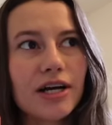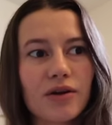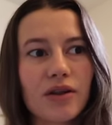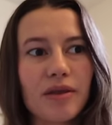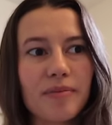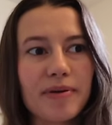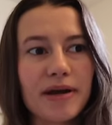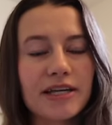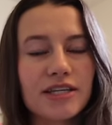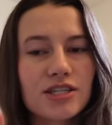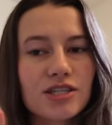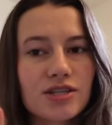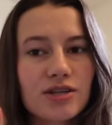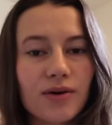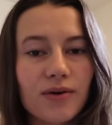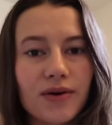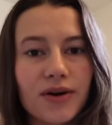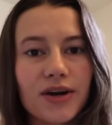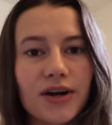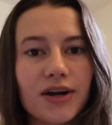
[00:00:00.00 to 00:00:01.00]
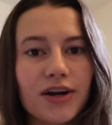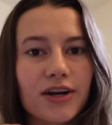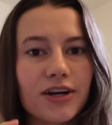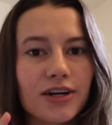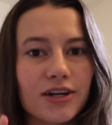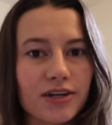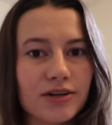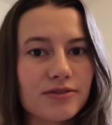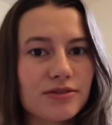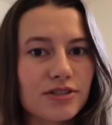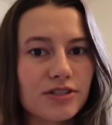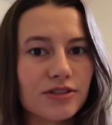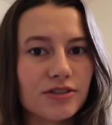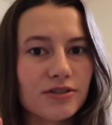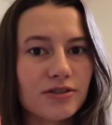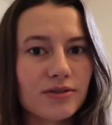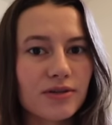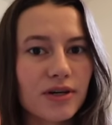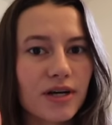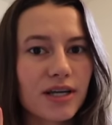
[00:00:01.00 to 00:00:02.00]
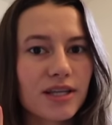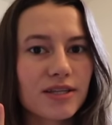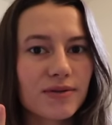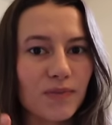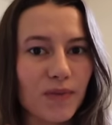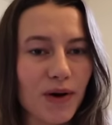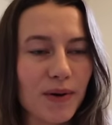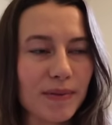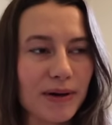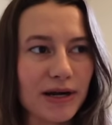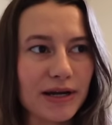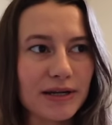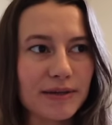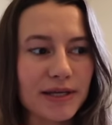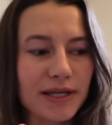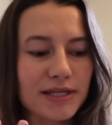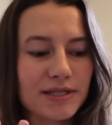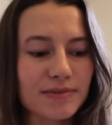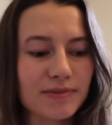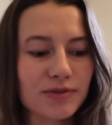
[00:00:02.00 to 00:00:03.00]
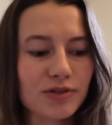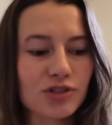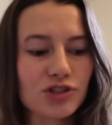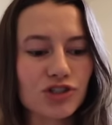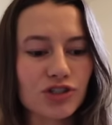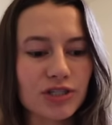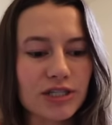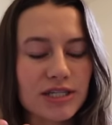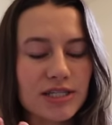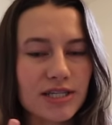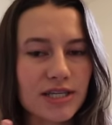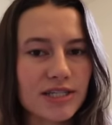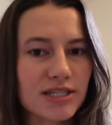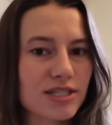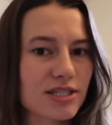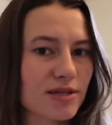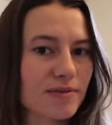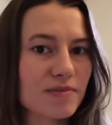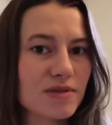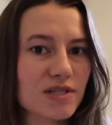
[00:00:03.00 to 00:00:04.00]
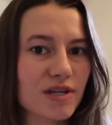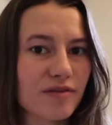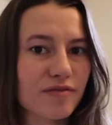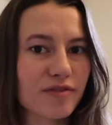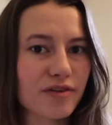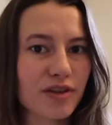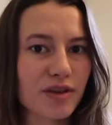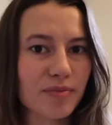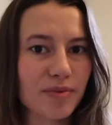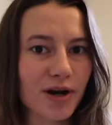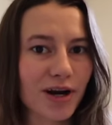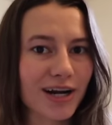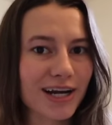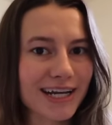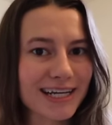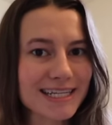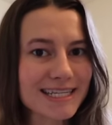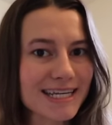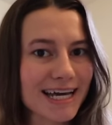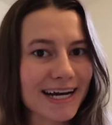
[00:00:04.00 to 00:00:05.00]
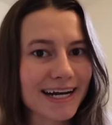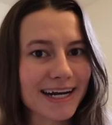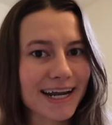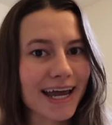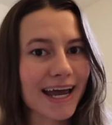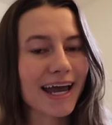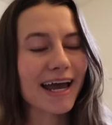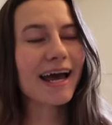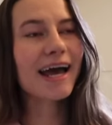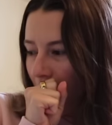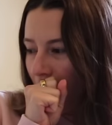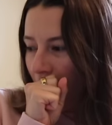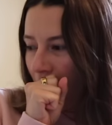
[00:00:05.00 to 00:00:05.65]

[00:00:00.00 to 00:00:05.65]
go to the paint store, go to Walmart and get some groceries and some stuff for the party on Saturday.